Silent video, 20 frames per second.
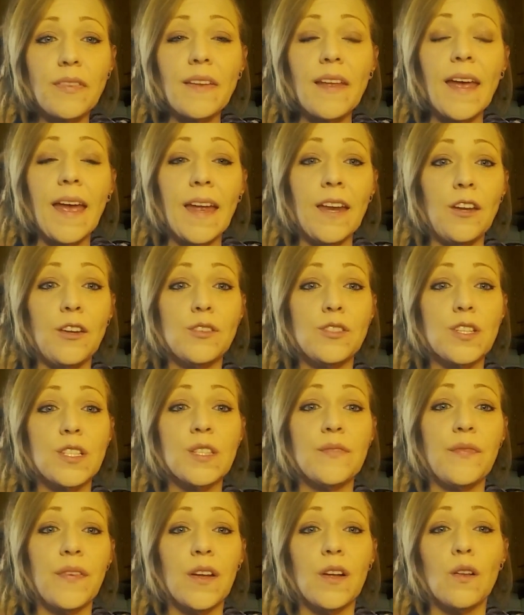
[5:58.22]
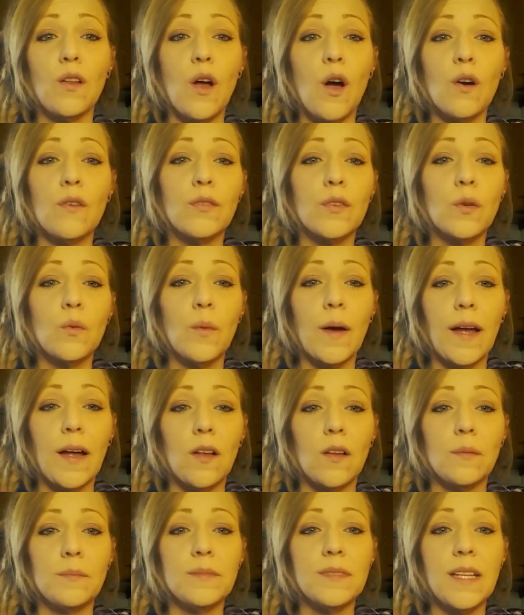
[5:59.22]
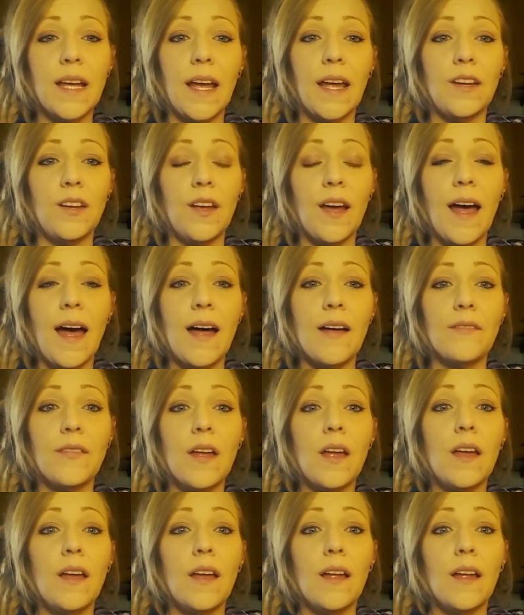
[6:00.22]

and you just feel overwhelmed, and you have